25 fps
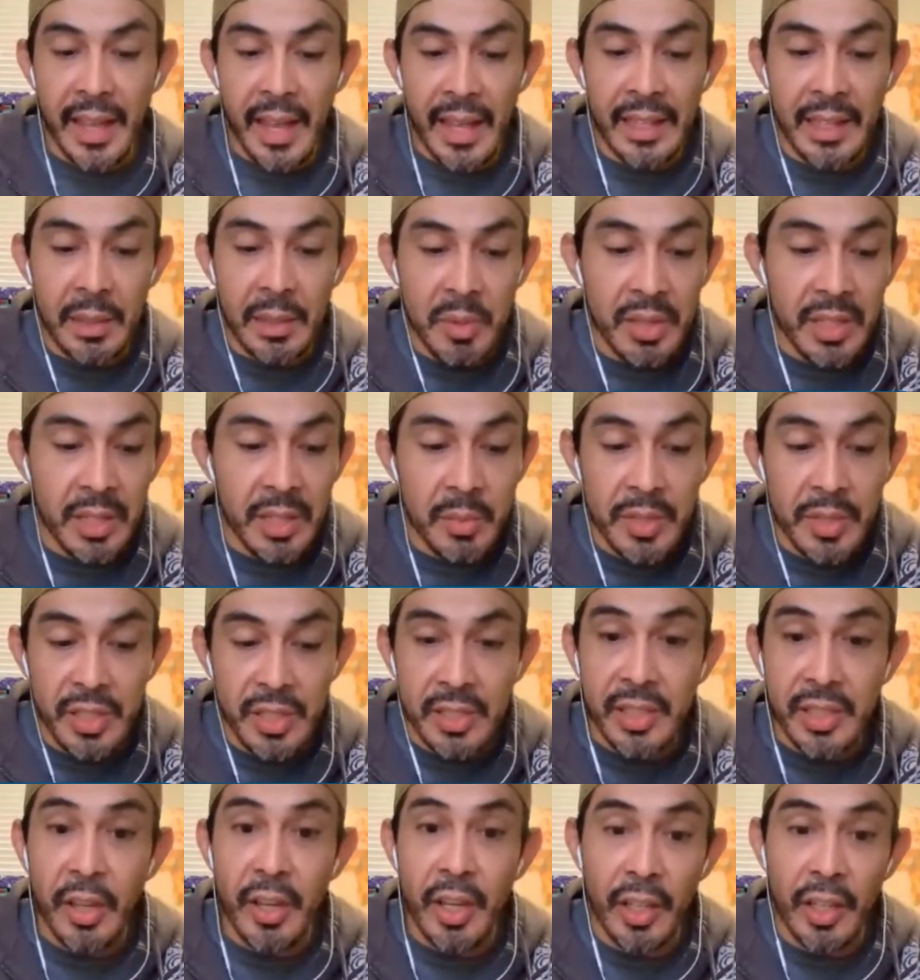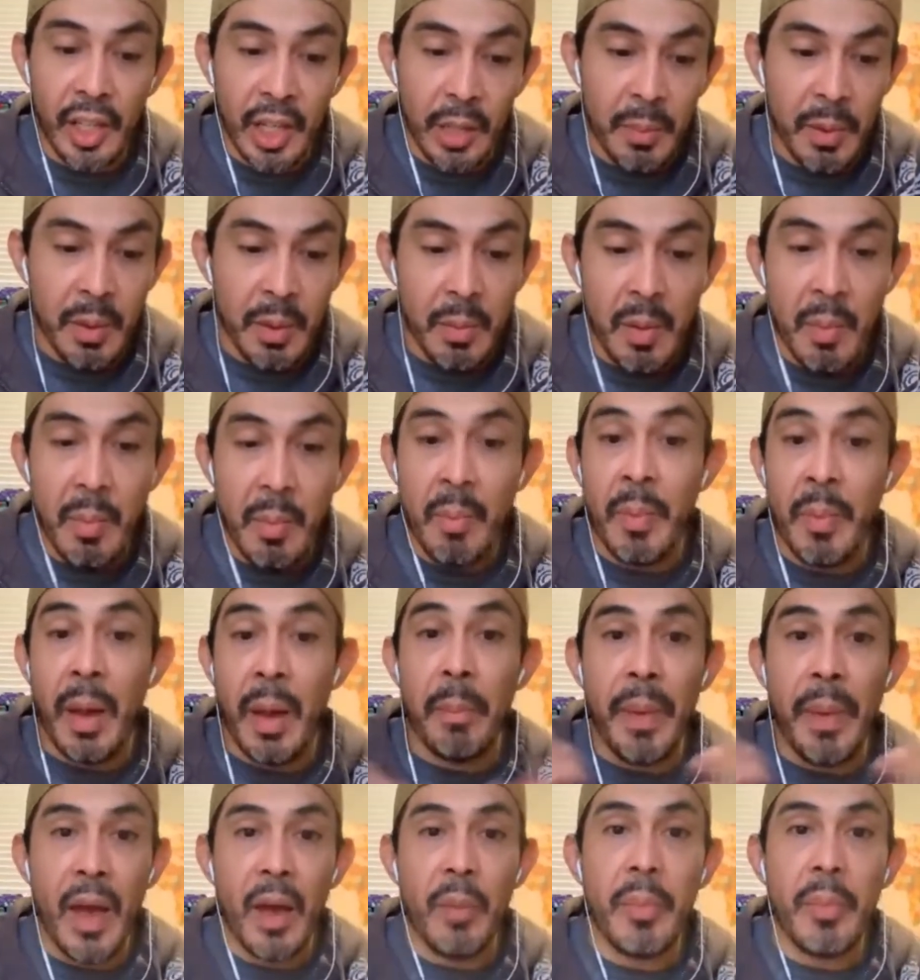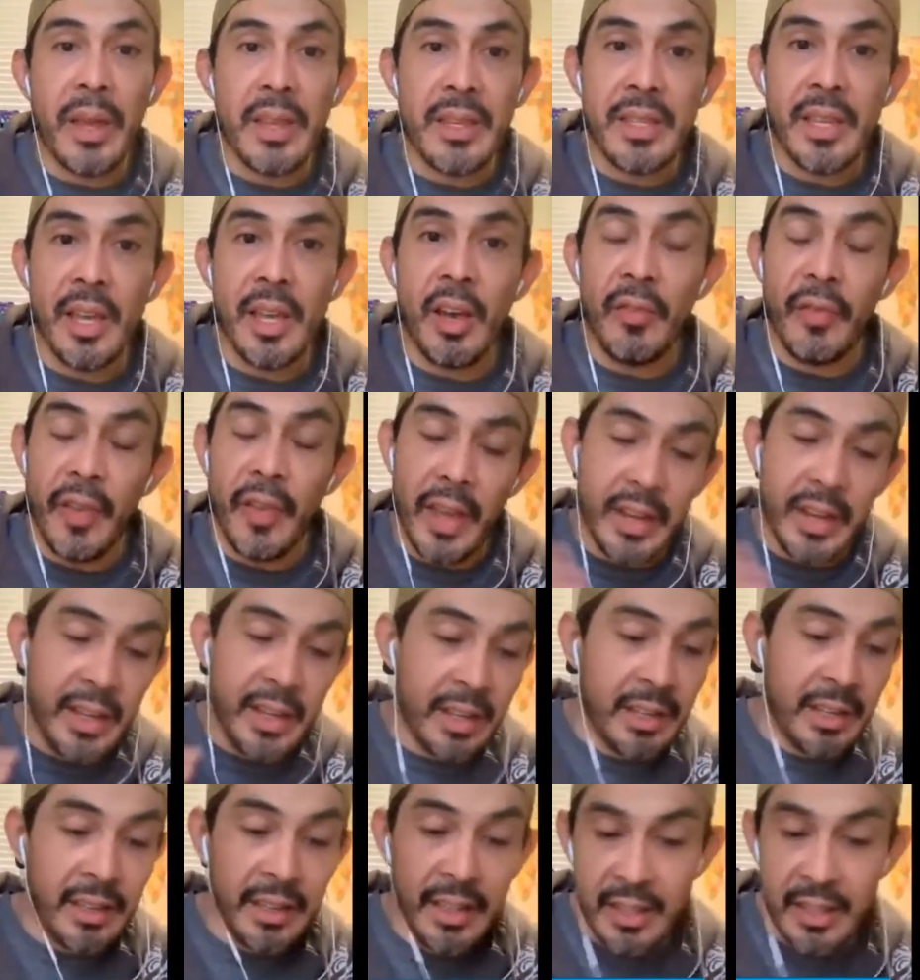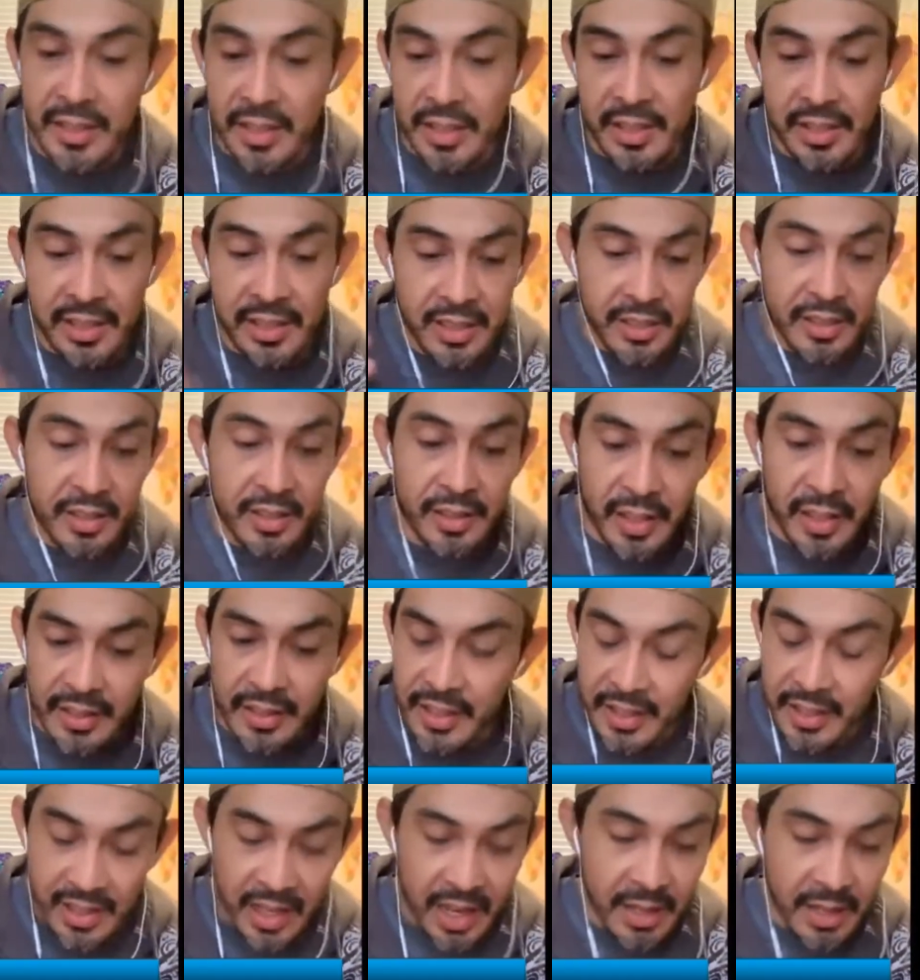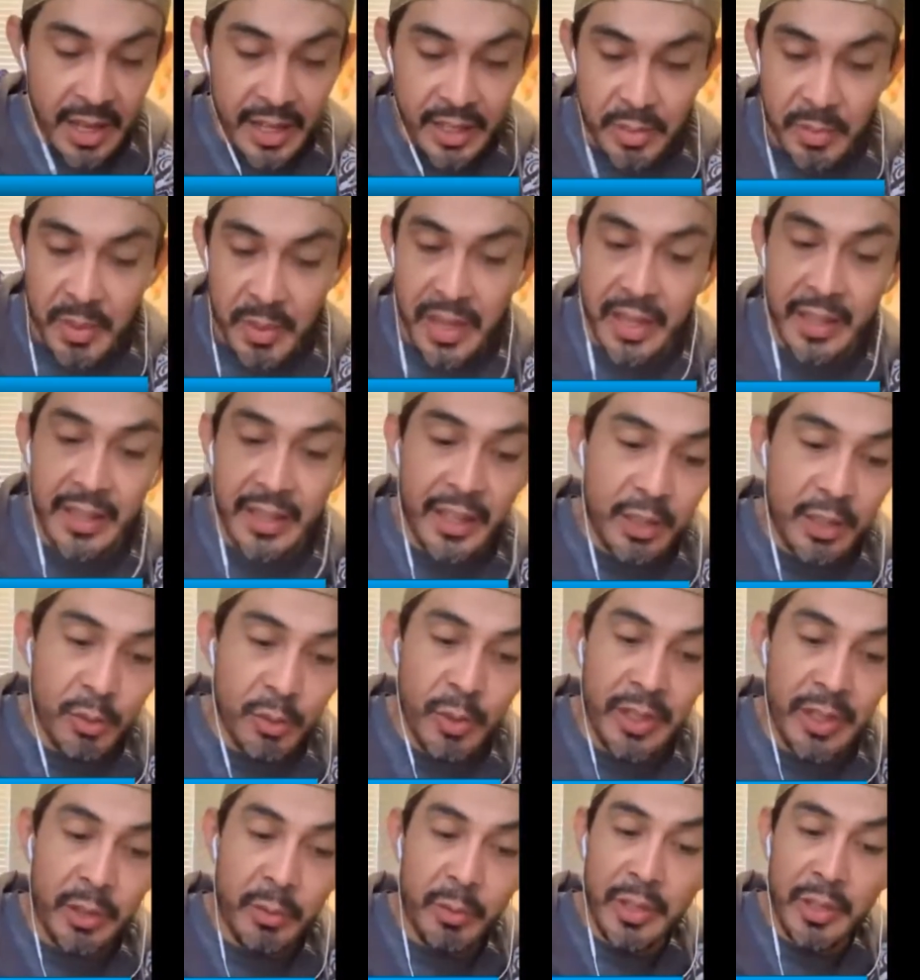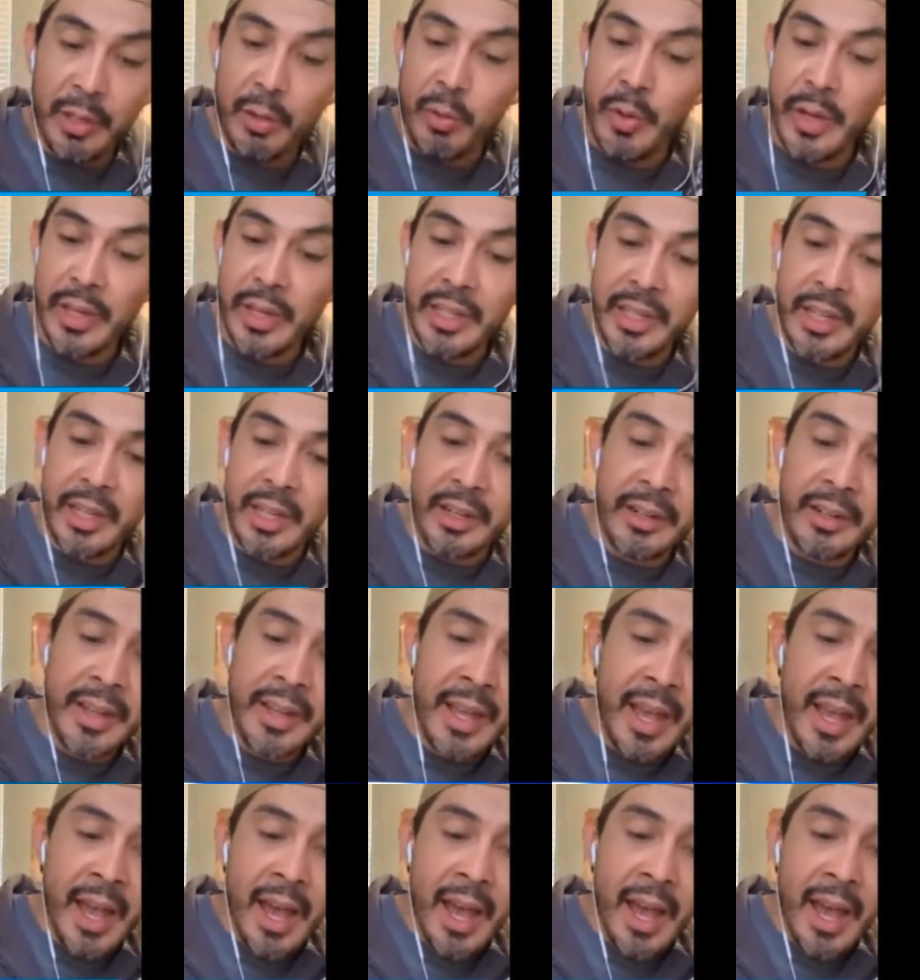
and let me let me just tell you a little bit about myself, and then let's just let's just I like to make it like really really quick here.